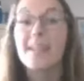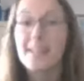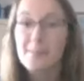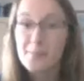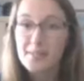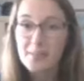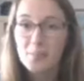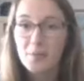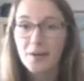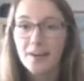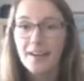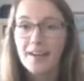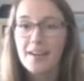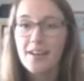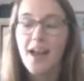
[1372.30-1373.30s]
My name is
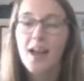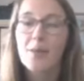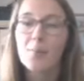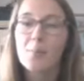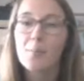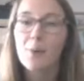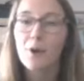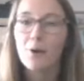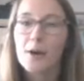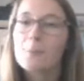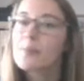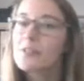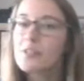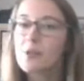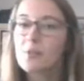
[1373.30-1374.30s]
Sabrina. I am the
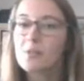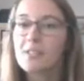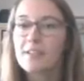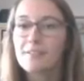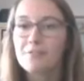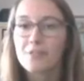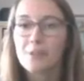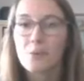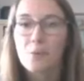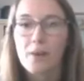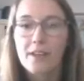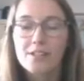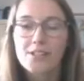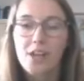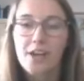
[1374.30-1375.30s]
Program Associate for the
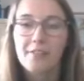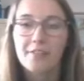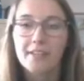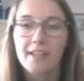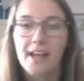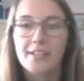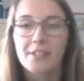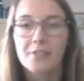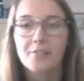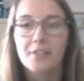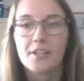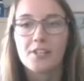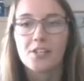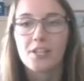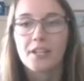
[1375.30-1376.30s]
Whale and Dolphin
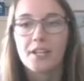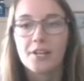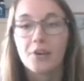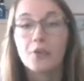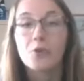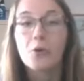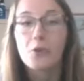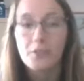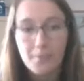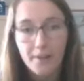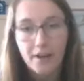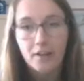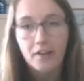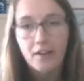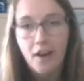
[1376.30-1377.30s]
Conservation in our North
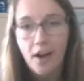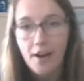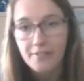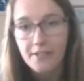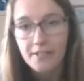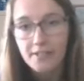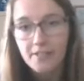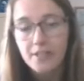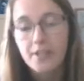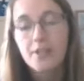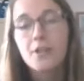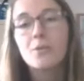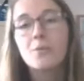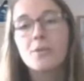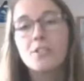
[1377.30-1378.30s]
American office,
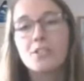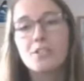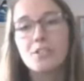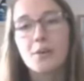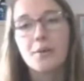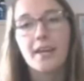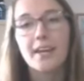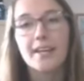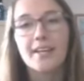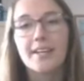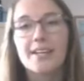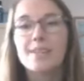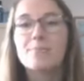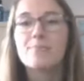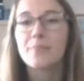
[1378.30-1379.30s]
which is
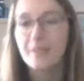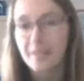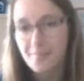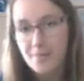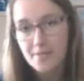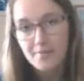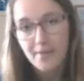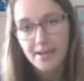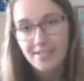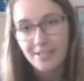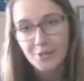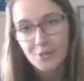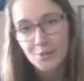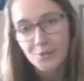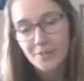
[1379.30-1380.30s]
located in Plymouth,
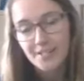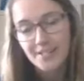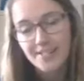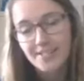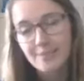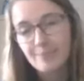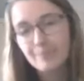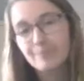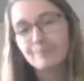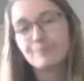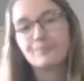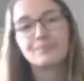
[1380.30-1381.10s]
Massachusetts.